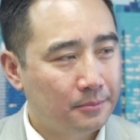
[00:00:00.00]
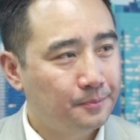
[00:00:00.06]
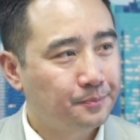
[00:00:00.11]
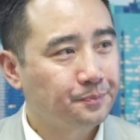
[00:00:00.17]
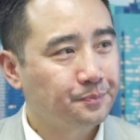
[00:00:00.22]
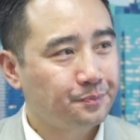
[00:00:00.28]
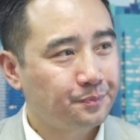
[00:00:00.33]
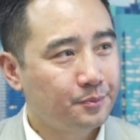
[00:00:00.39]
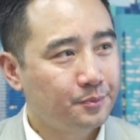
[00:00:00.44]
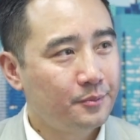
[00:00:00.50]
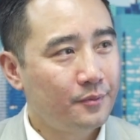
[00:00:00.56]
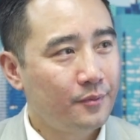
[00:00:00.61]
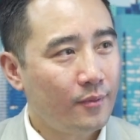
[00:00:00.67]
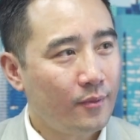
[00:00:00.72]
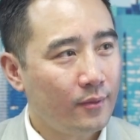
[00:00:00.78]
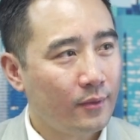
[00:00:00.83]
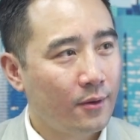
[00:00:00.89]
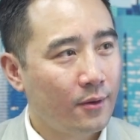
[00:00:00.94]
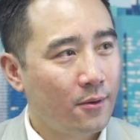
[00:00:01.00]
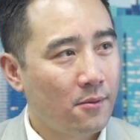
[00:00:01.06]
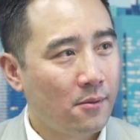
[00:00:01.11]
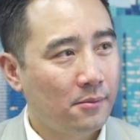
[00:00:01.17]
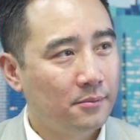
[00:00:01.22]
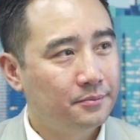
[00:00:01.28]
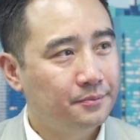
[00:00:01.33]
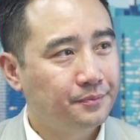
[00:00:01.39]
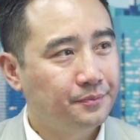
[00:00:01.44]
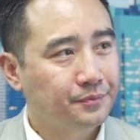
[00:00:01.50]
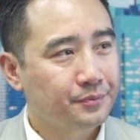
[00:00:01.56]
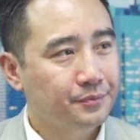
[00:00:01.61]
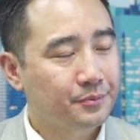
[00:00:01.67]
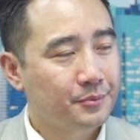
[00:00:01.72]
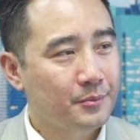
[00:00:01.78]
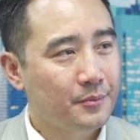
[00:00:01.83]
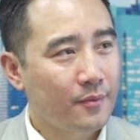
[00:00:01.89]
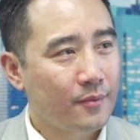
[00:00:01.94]
And really telling it
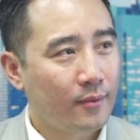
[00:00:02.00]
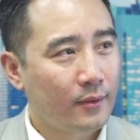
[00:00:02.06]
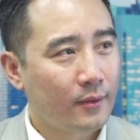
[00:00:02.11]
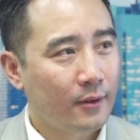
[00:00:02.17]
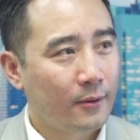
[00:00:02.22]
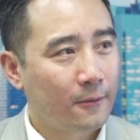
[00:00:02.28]
authentically.